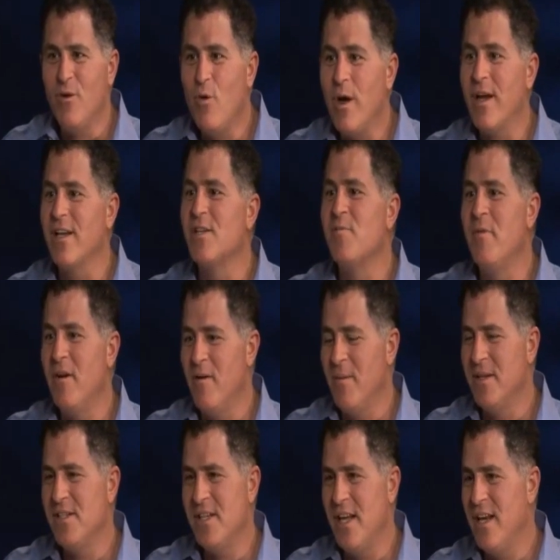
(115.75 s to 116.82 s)
quick
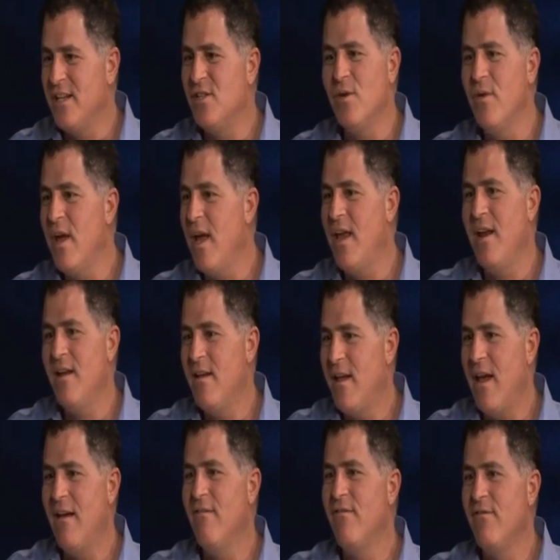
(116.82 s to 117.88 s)
experiments, and it's okay to
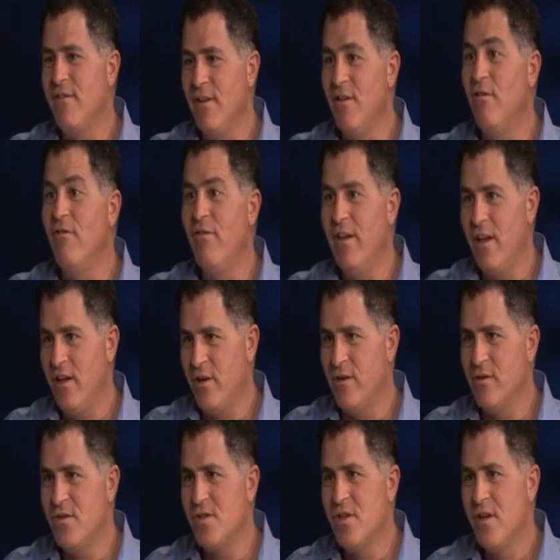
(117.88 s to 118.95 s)
have little
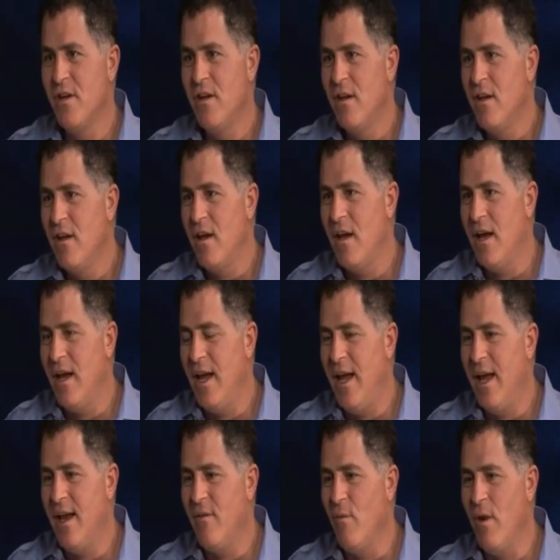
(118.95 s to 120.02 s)
failures.
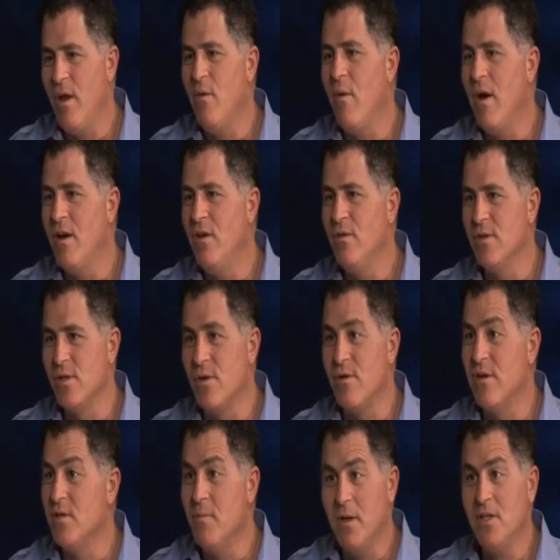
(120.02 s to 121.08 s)
And what you want to do is
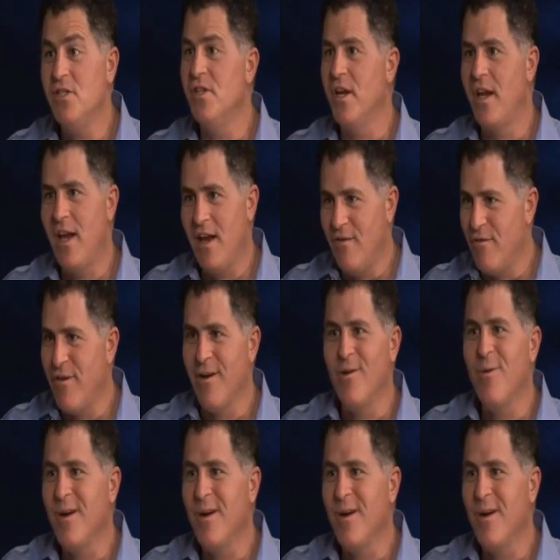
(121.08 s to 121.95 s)
learn as much as you can very